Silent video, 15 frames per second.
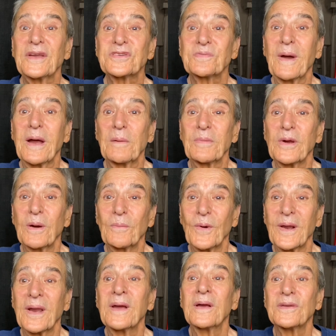a smile be your
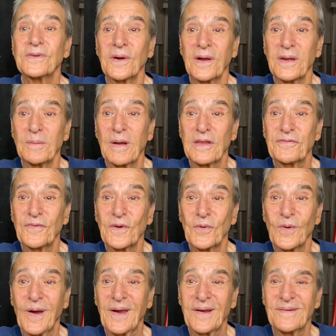umbrella. Don't get a mouthful
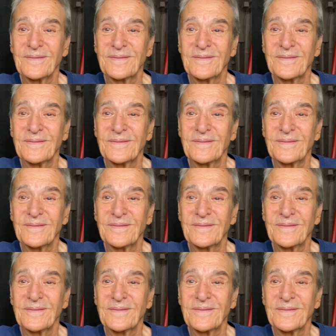of rain.